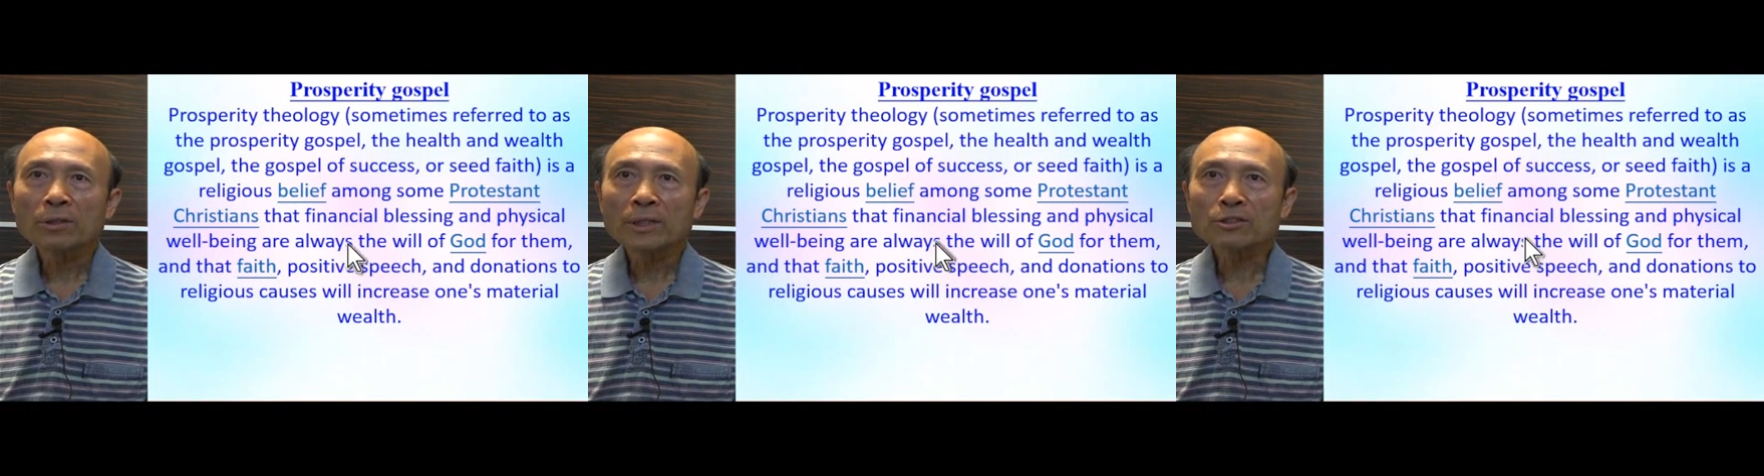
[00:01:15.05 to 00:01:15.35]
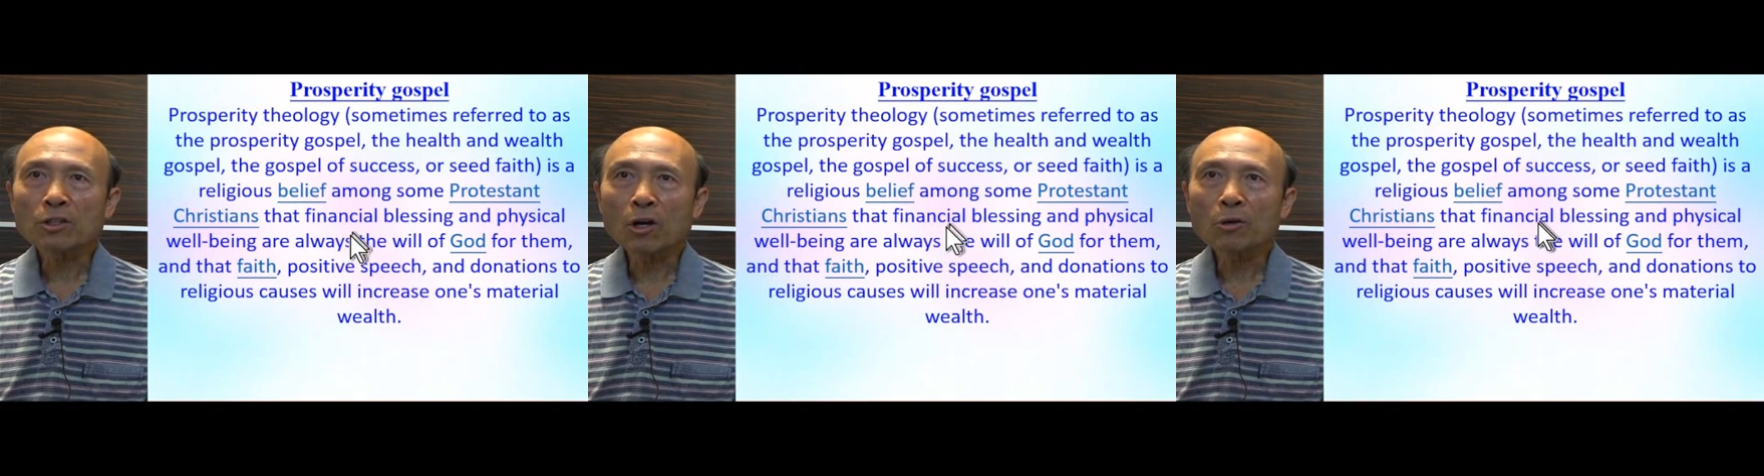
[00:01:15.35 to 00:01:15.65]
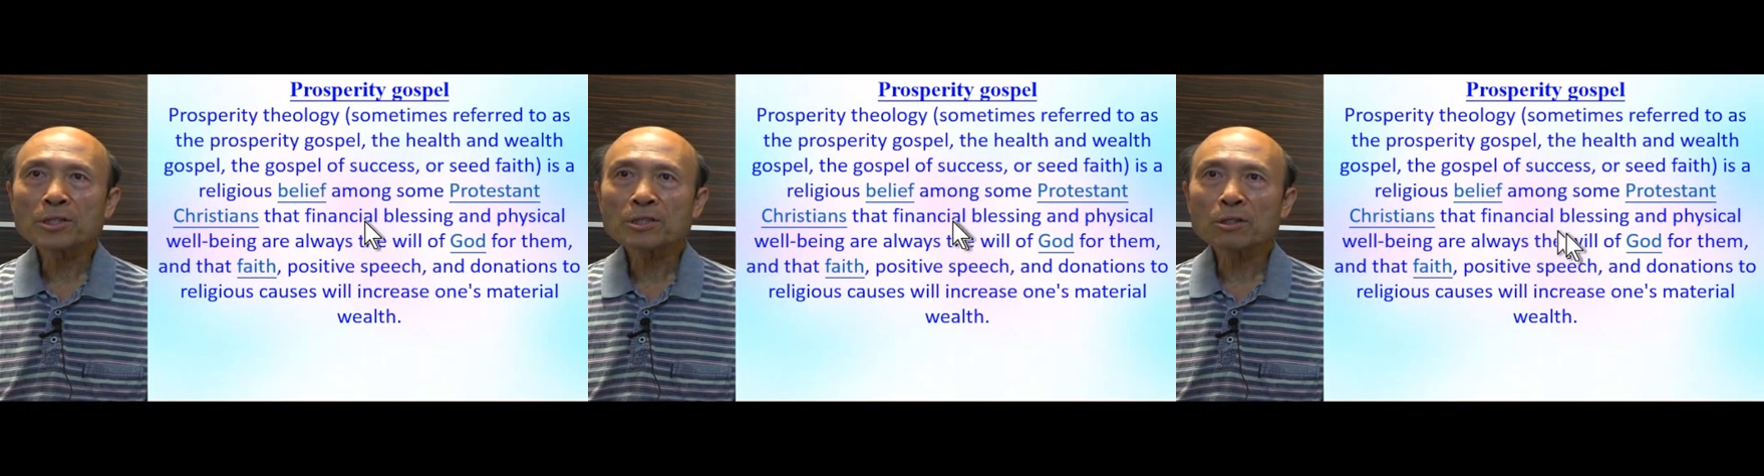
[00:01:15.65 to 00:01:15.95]
it's
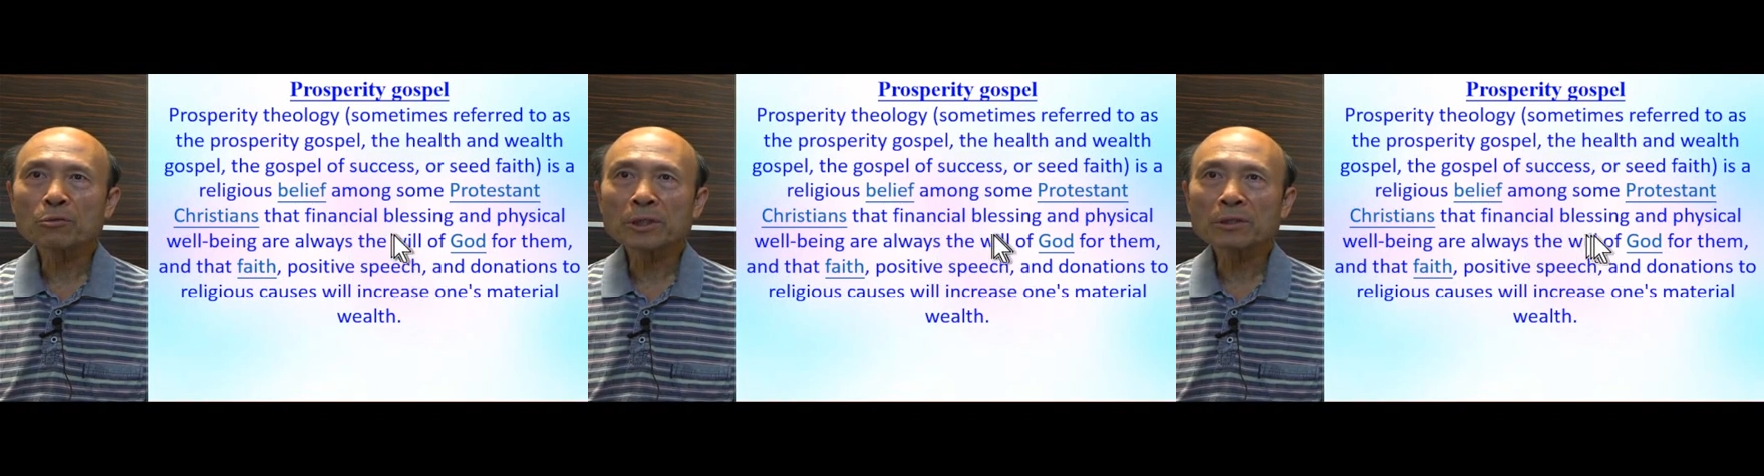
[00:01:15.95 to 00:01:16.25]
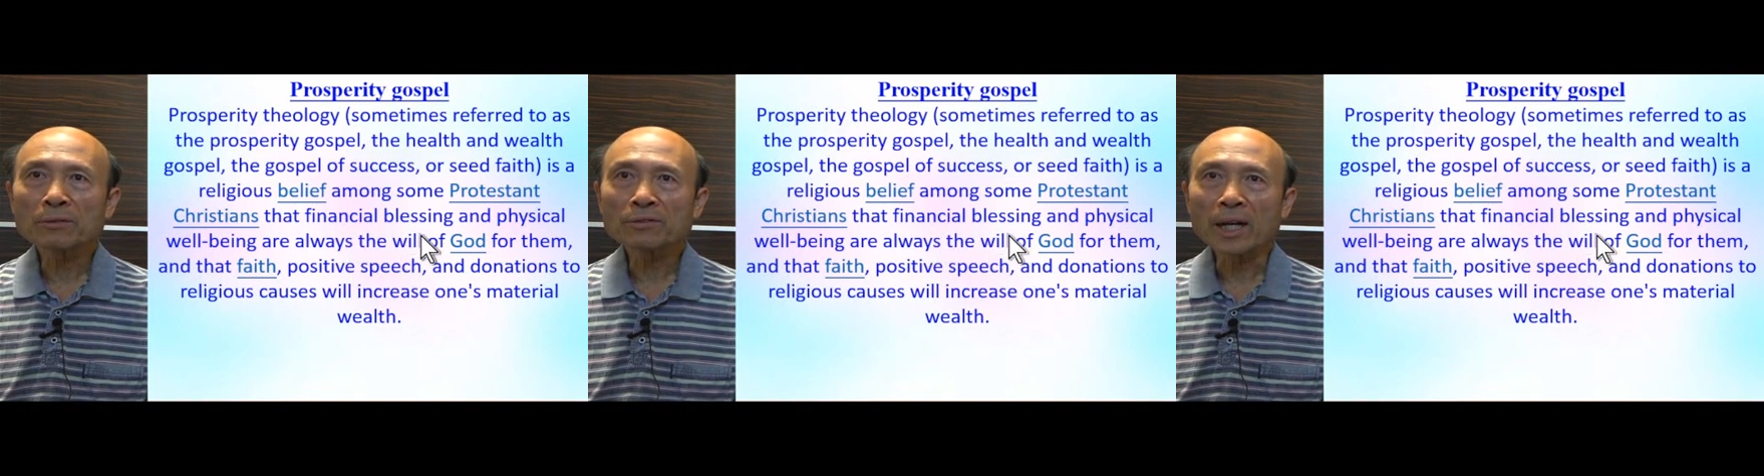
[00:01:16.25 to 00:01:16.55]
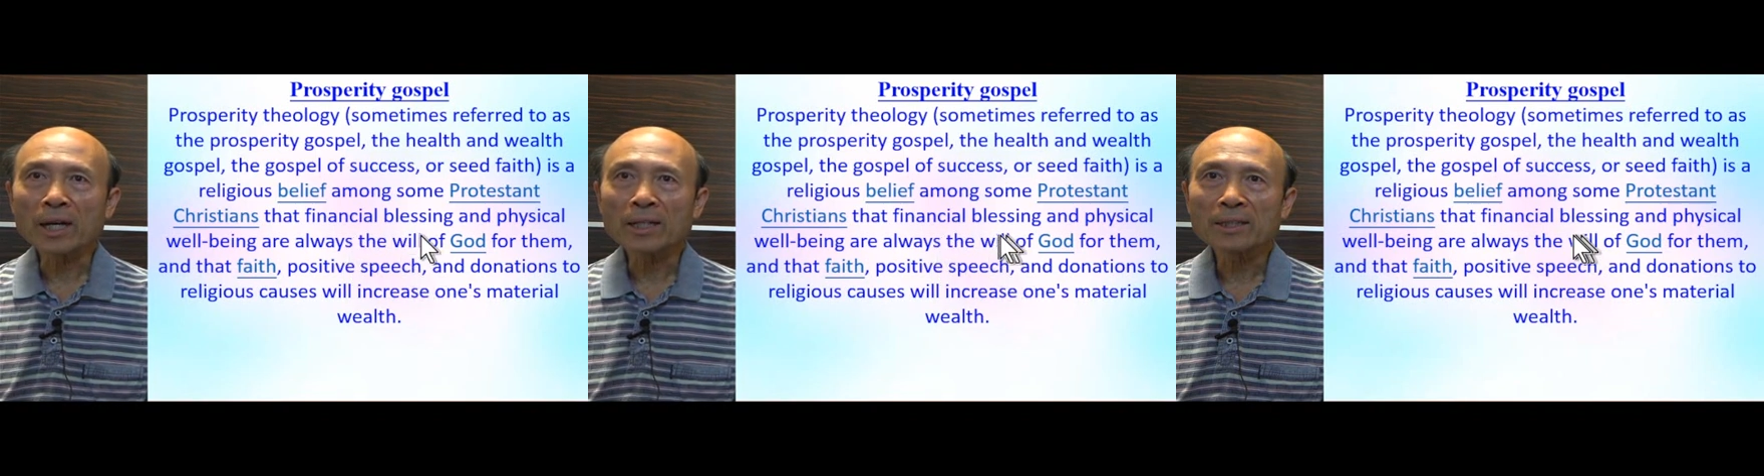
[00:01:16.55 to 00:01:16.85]
always the will of
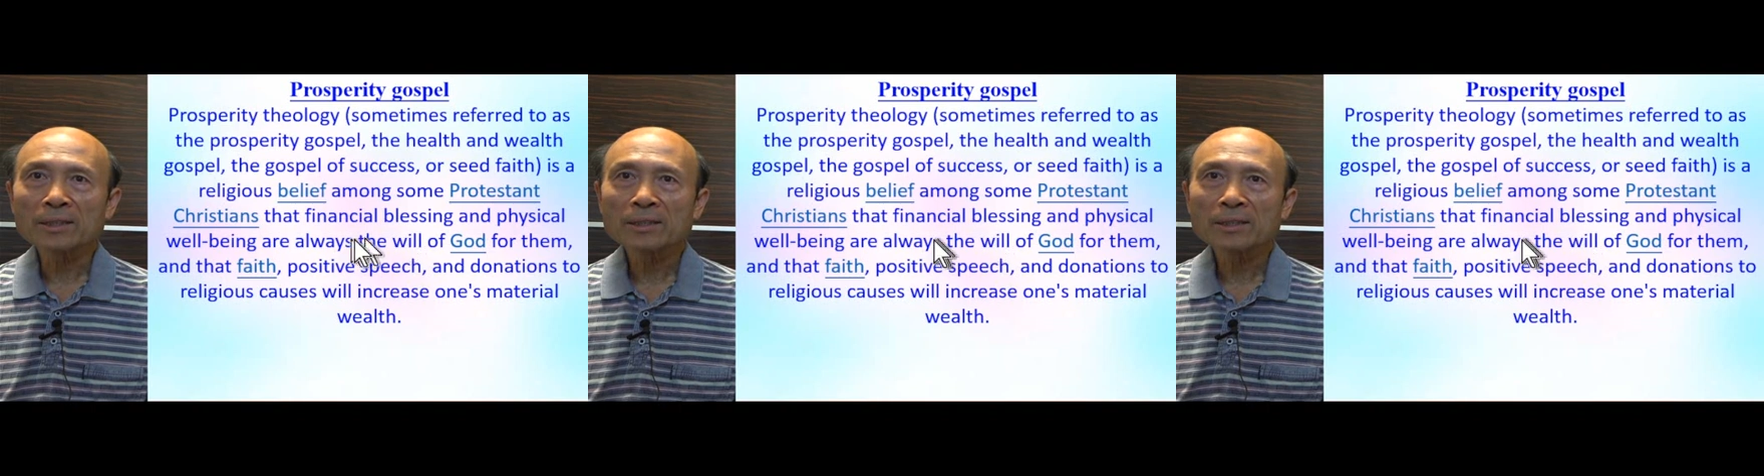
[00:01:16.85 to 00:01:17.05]
God